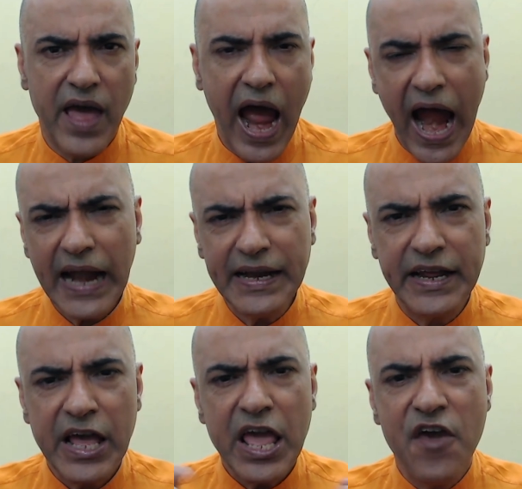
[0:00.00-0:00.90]

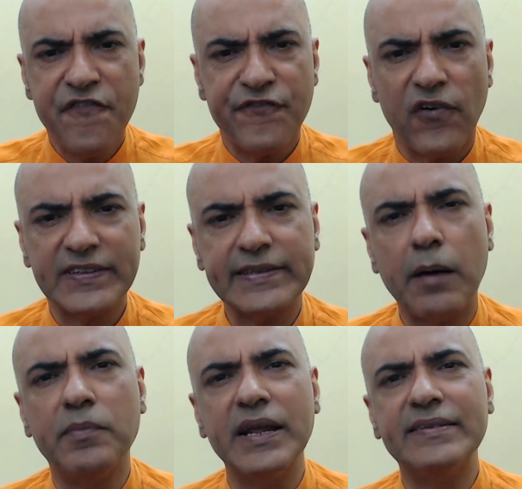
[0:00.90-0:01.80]
And if for
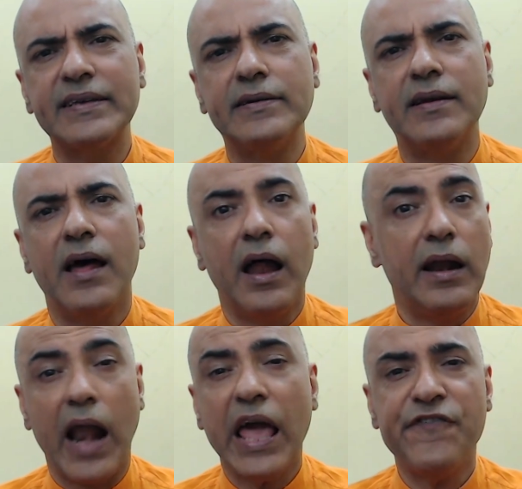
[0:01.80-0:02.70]
some reason
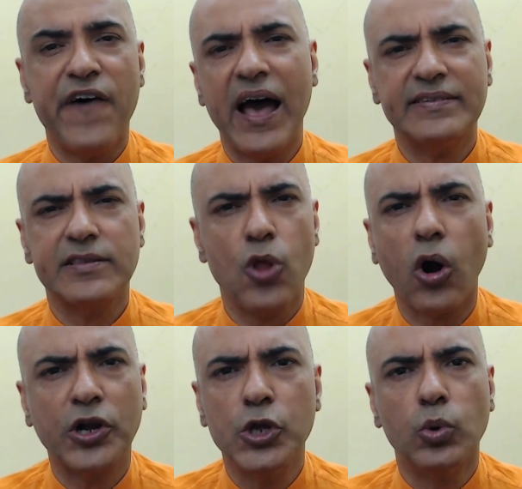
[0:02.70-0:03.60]
life has
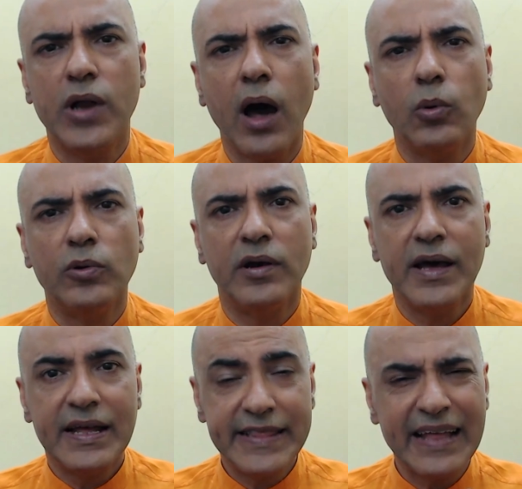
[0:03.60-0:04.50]
knocked you
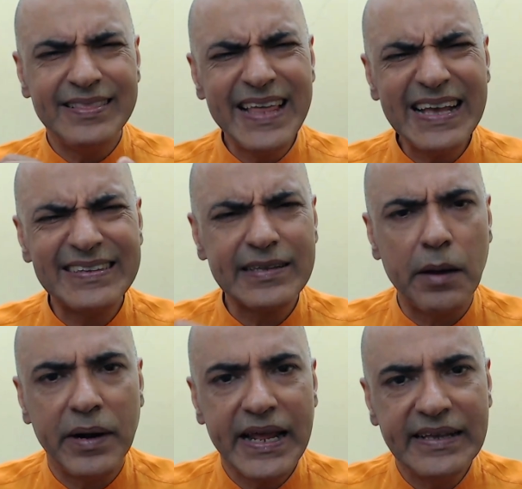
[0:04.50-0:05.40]
down, then these
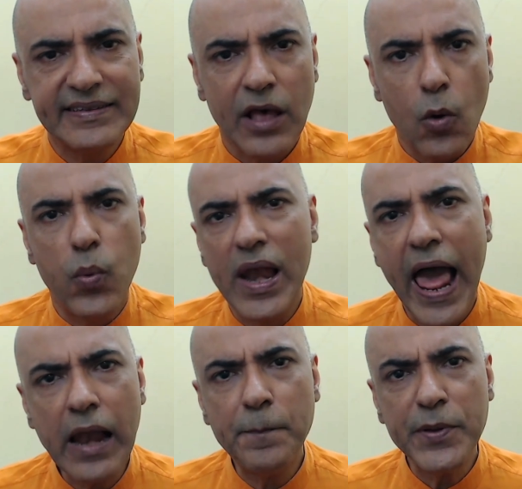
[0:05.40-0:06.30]
remedies will
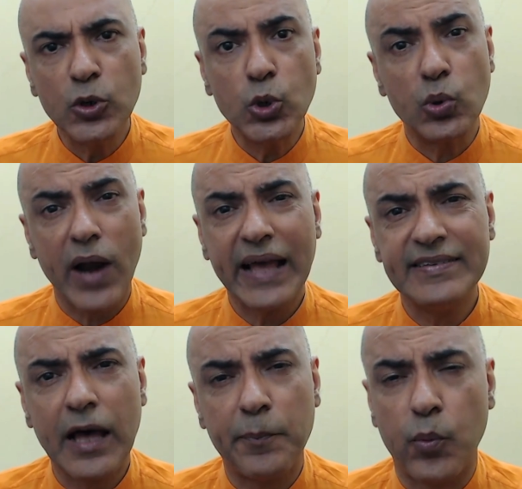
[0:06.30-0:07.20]
help you to rise
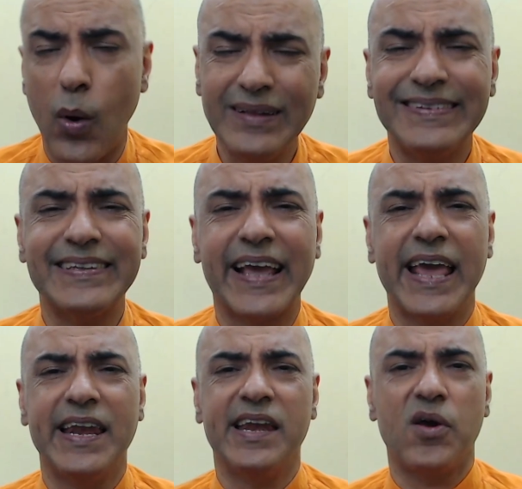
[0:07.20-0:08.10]
up once
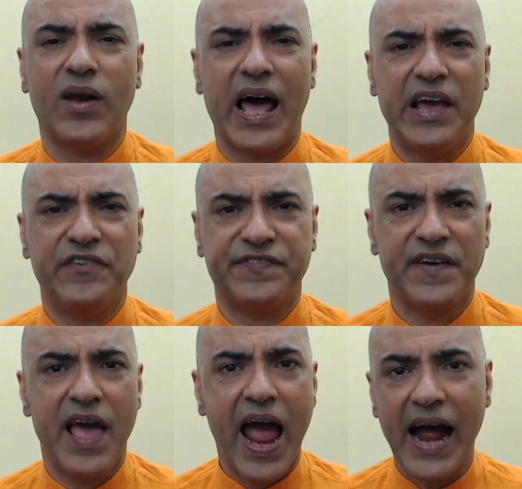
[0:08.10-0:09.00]
again in your life,
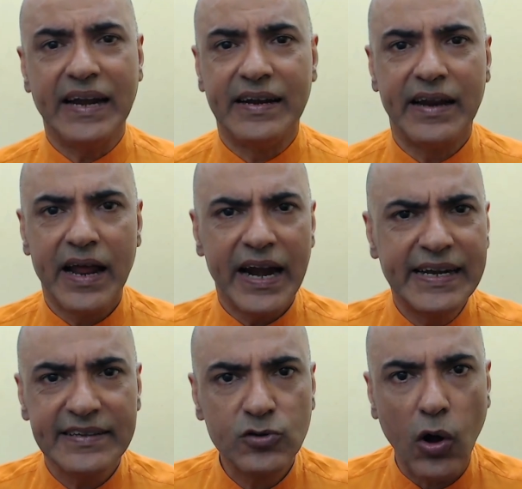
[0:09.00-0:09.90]
and it
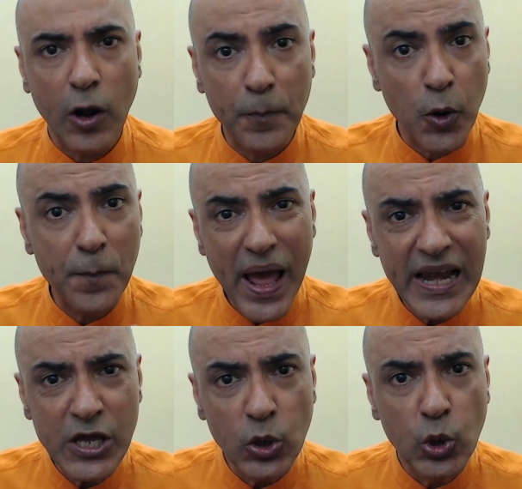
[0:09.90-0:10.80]
is gonna propel
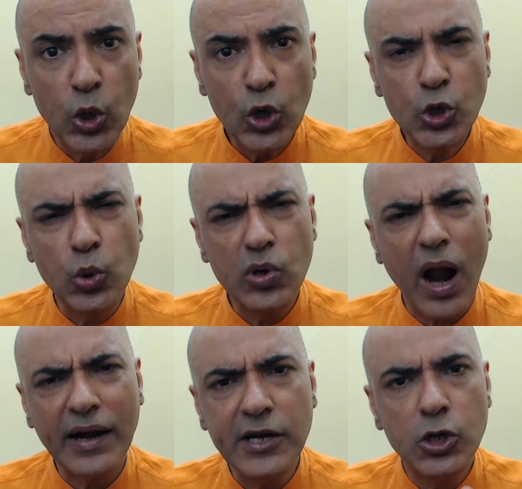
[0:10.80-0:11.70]
you to
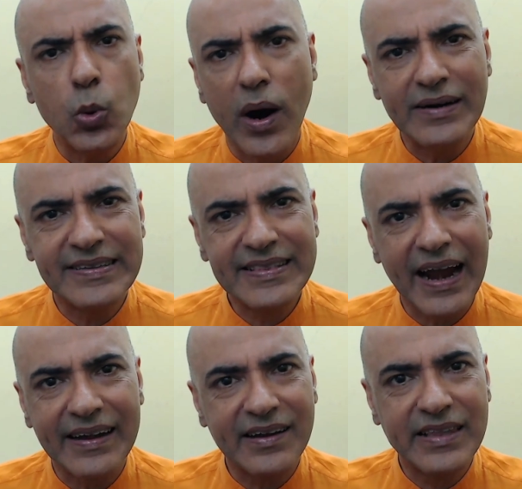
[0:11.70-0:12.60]
run towards
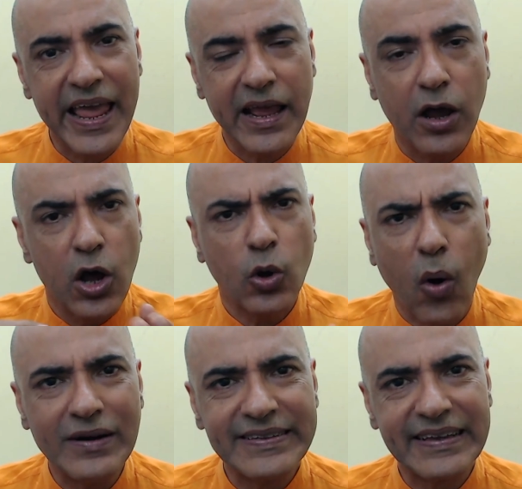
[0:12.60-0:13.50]
that thing
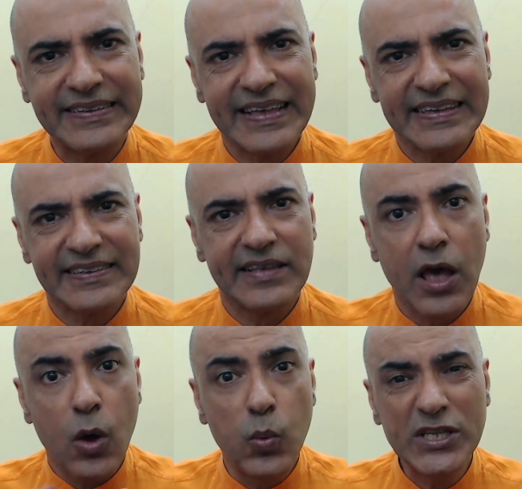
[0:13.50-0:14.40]
called success,
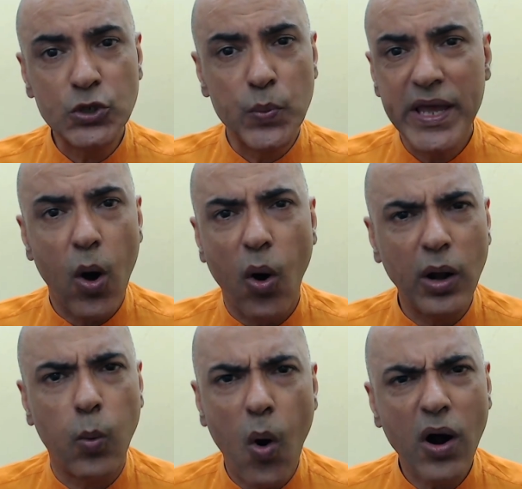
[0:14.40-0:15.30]
which we
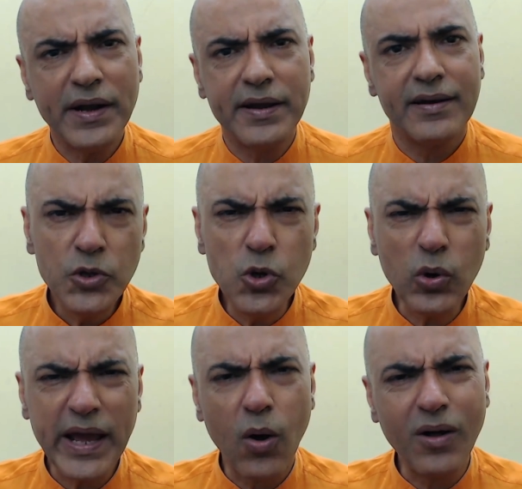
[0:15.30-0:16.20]
all want. You
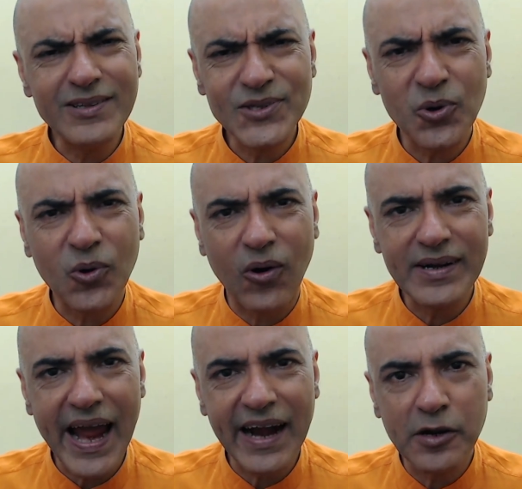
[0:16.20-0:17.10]
can also
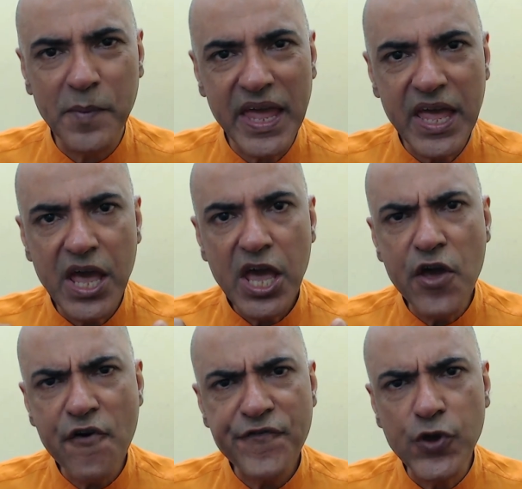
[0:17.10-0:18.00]
contact me
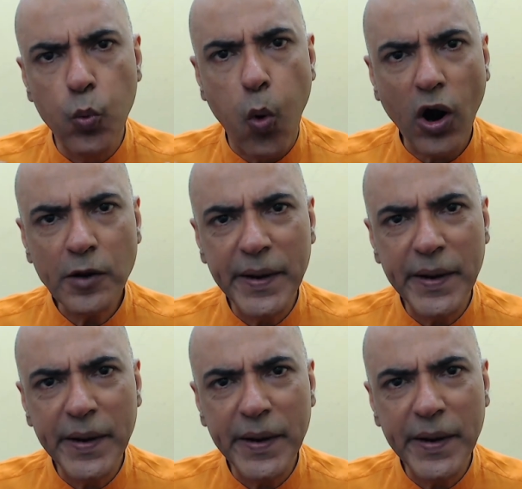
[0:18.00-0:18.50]
if you want